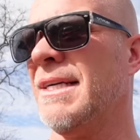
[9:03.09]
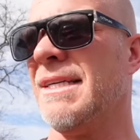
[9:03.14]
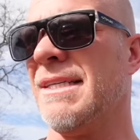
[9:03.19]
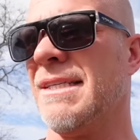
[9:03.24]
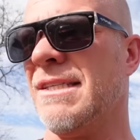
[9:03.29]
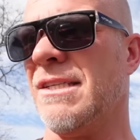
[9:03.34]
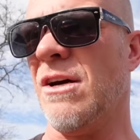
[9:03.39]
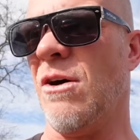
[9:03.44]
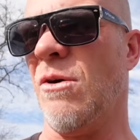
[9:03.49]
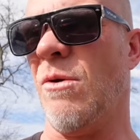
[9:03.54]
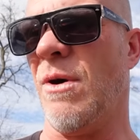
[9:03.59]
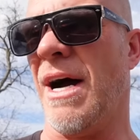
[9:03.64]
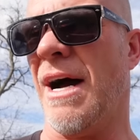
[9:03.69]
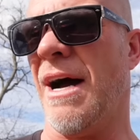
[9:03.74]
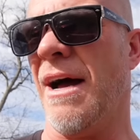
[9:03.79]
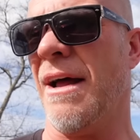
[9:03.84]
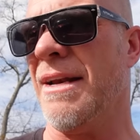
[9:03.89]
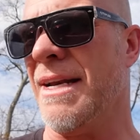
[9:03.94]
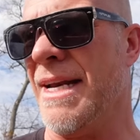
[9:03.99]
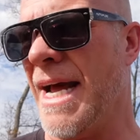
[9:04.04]
So
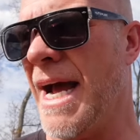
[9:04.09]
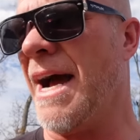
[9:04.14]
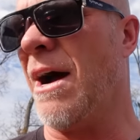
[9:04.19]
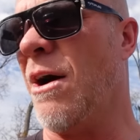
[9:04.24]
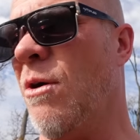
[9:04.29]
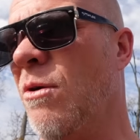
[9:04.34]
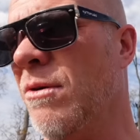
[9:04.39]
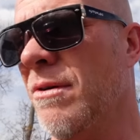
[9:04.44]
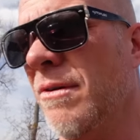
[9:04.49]
uh, now,